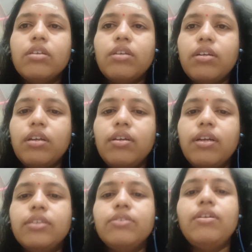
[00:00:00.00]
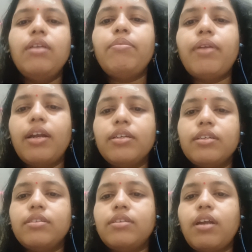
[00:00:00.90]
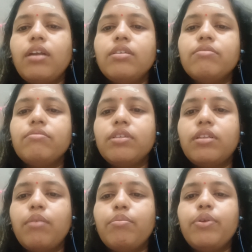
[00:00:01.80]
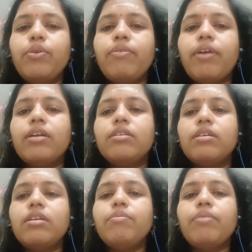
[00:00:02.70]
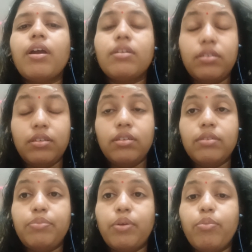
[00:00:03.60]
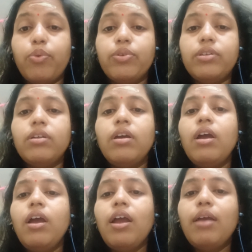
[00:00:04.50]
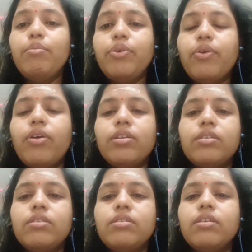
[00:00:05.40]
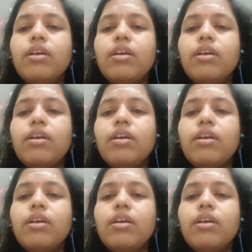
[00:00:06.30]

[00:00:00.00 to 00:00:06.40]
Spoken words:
Certain natural plant extracts with embryo factor promote embryo cultures.